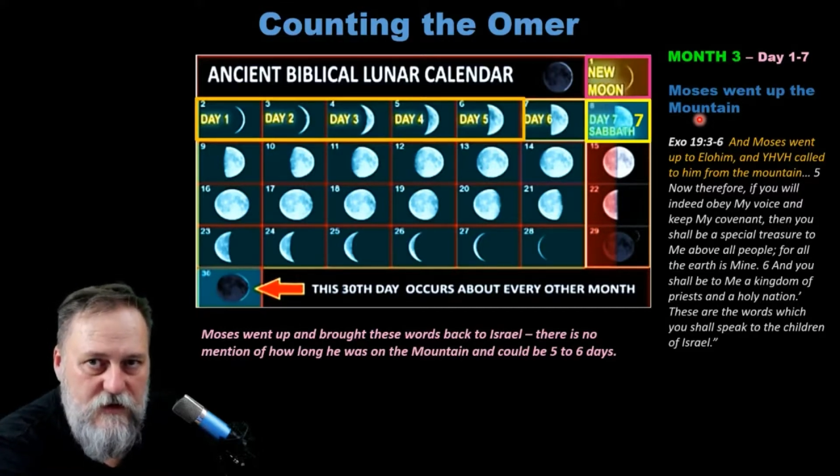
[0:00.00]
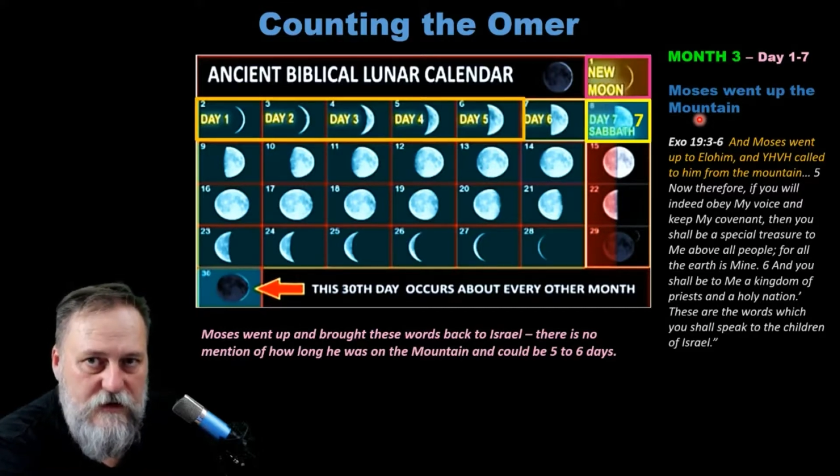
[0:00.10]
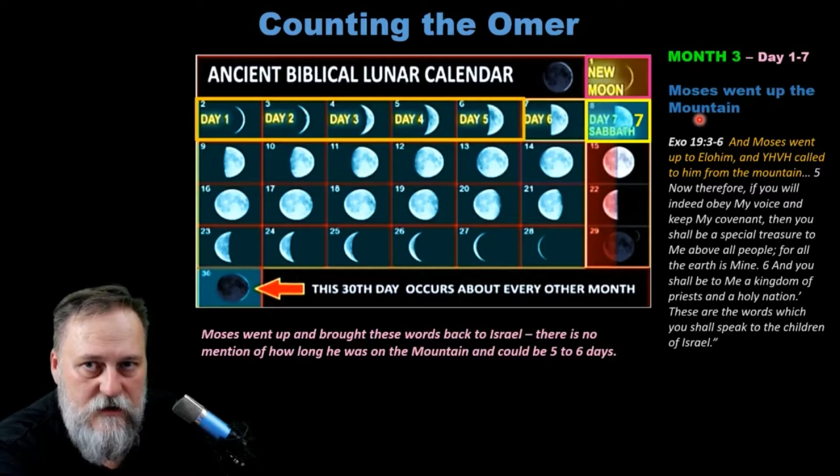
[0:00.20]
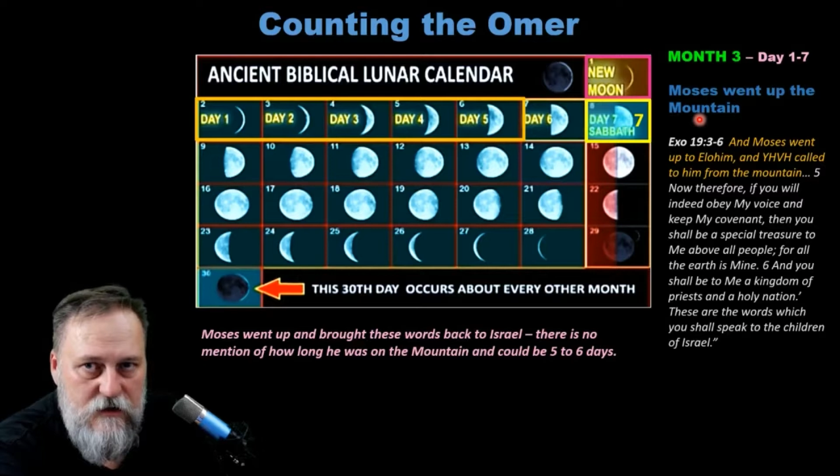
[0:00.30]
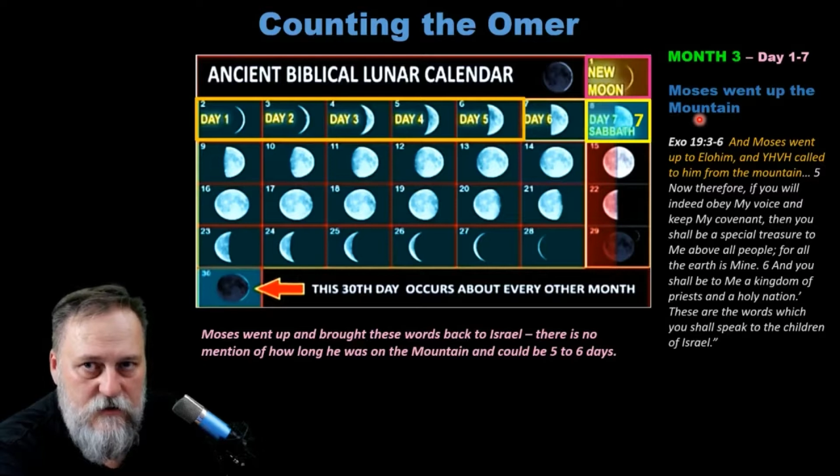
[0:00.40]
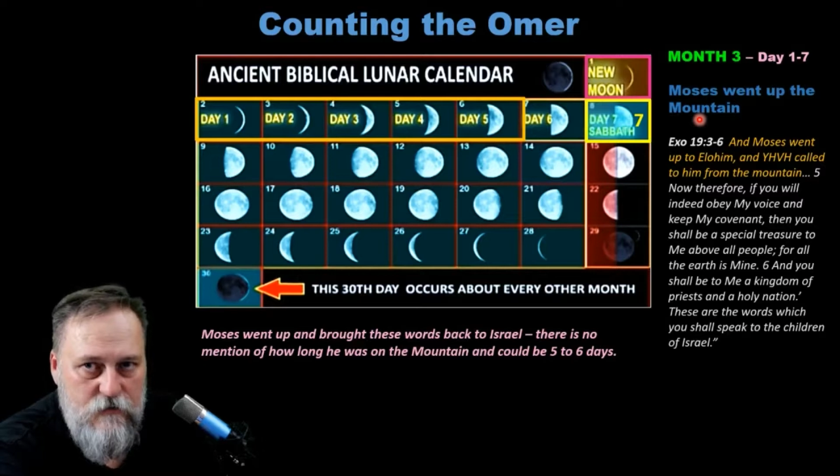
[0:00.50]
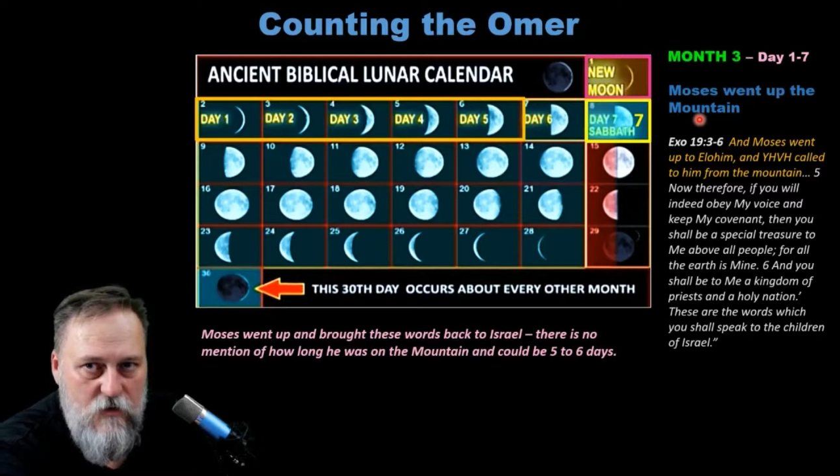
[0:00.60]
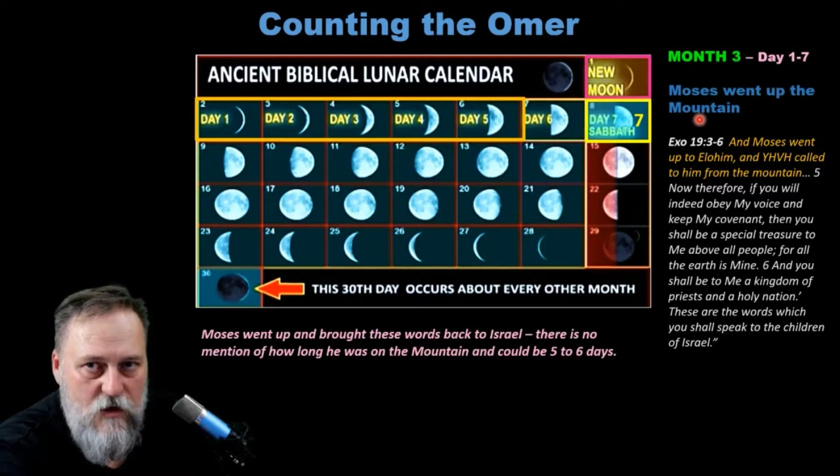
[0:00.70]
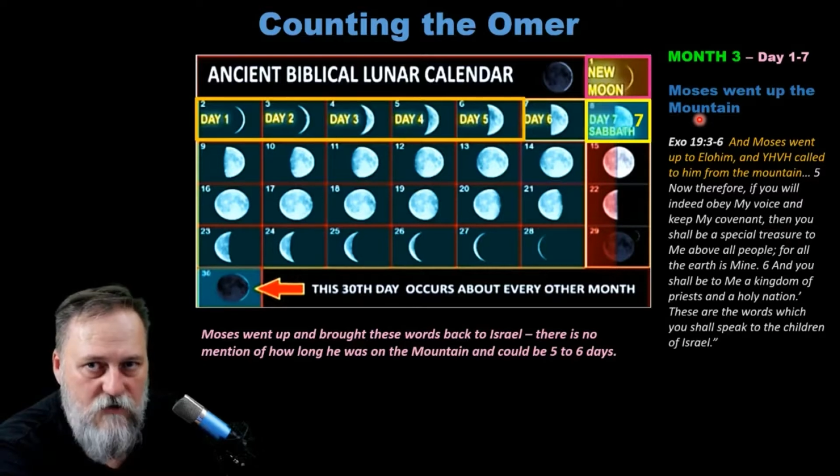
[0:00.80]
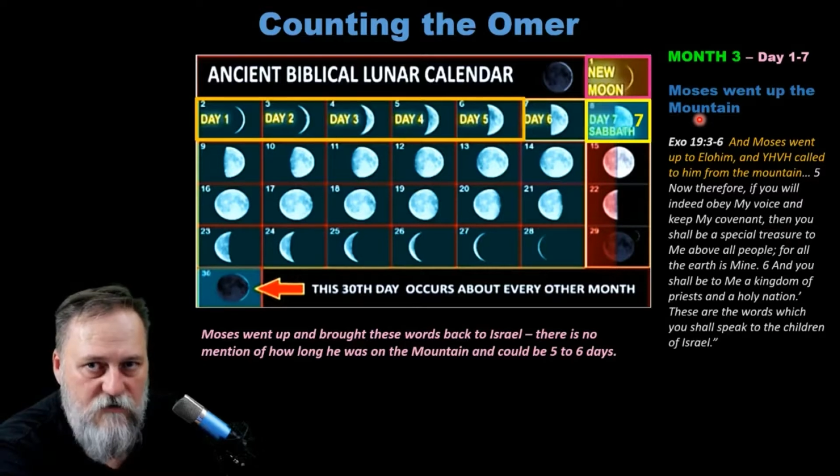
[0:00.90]
a kingdom
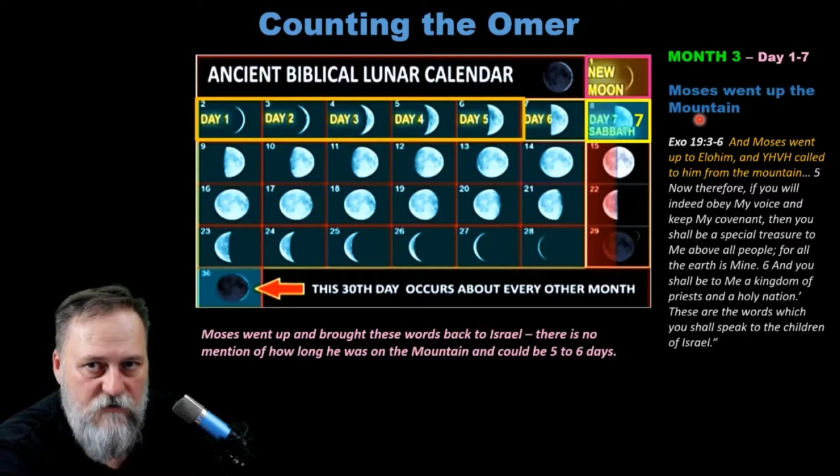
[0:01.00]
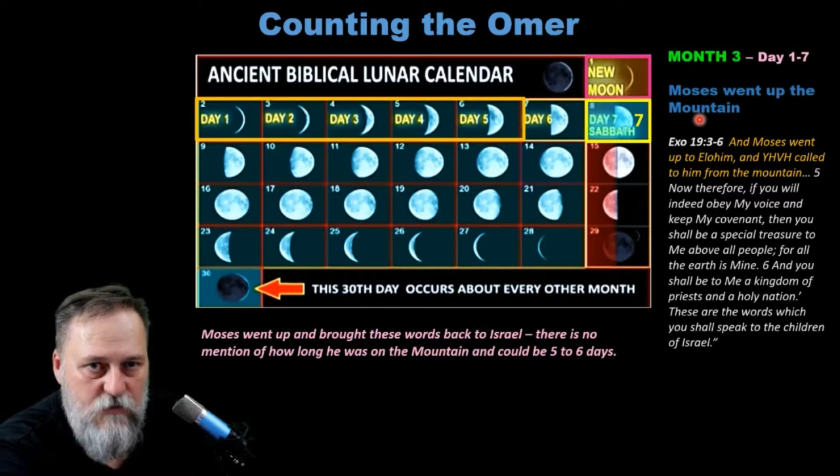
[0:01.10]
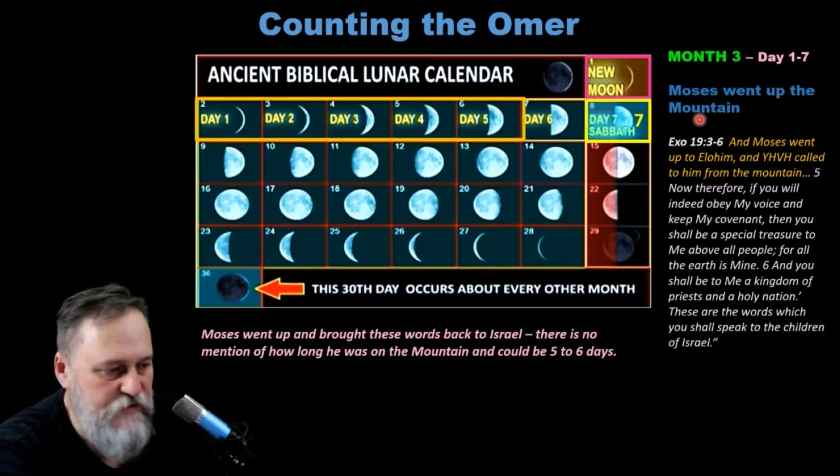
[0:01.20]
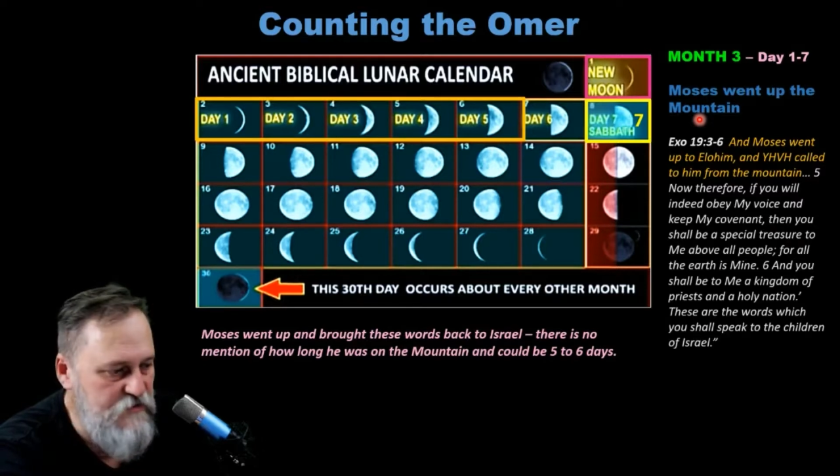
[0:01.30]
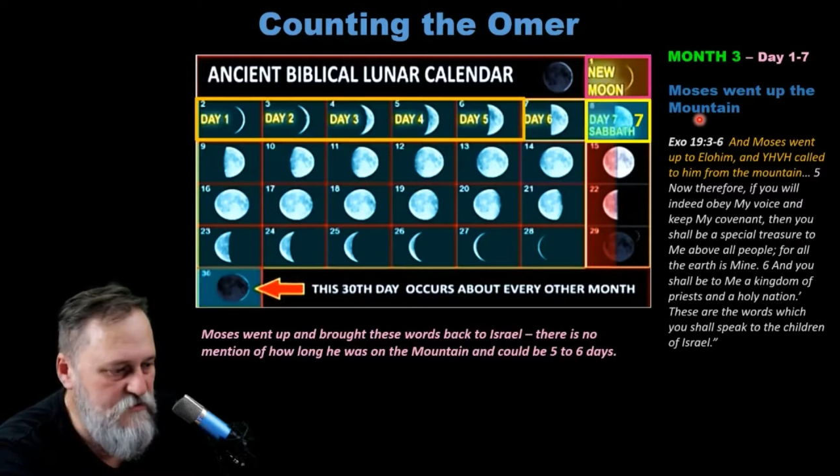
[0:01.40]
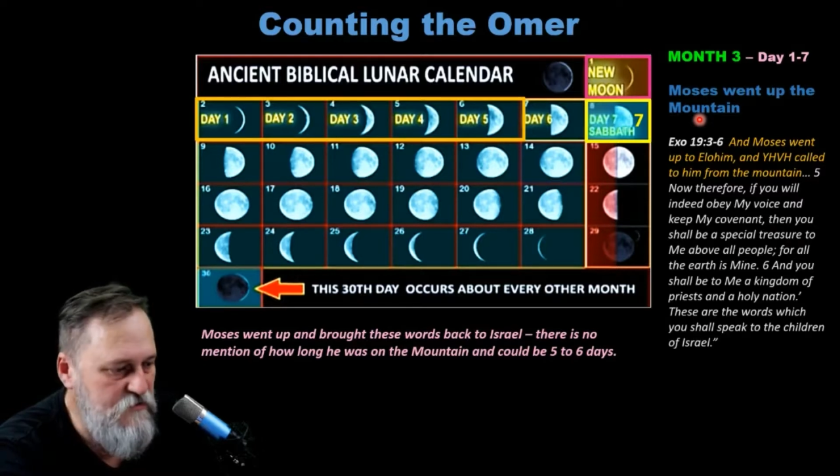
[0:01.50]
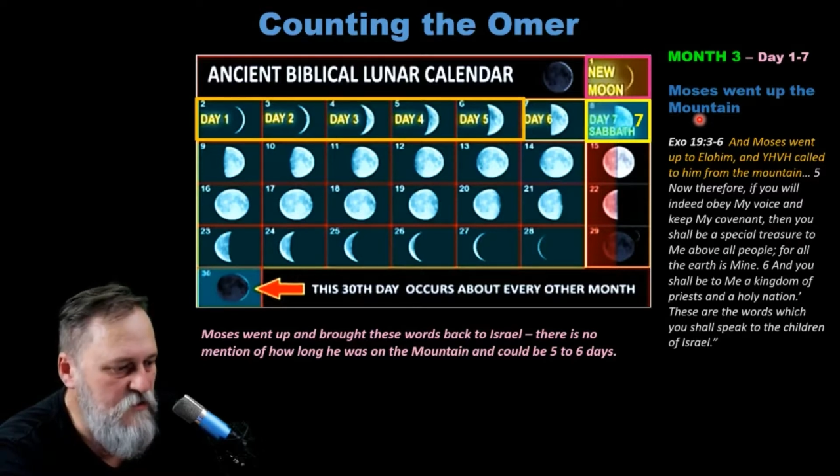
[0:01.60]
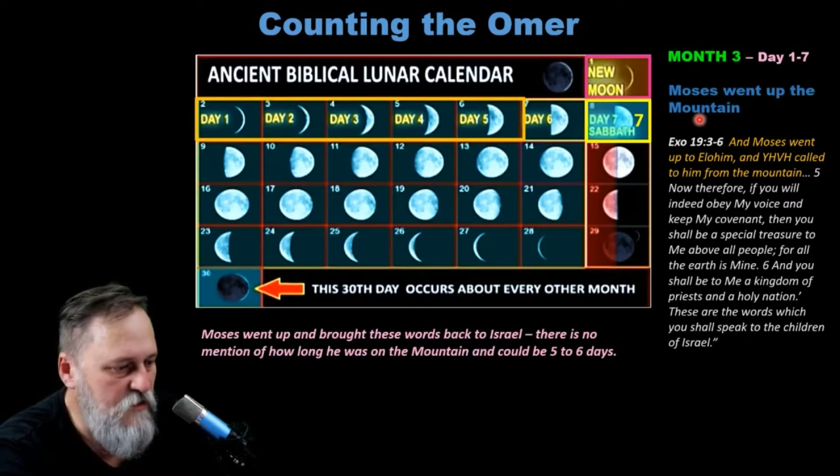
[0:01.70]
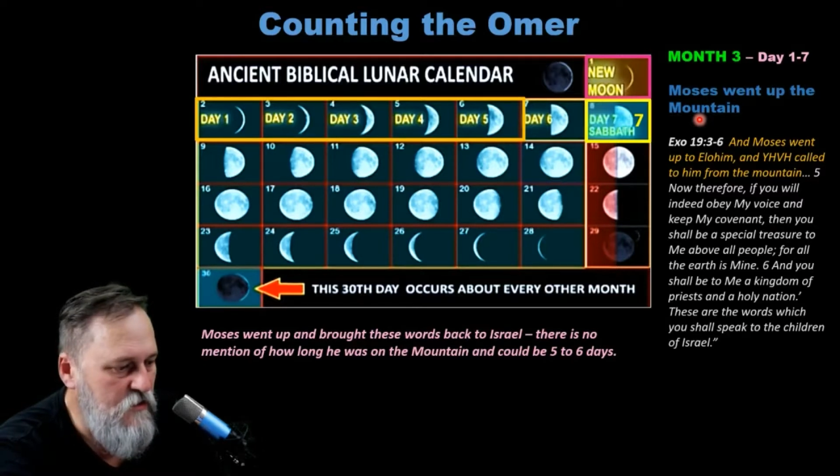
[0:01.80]
of priests,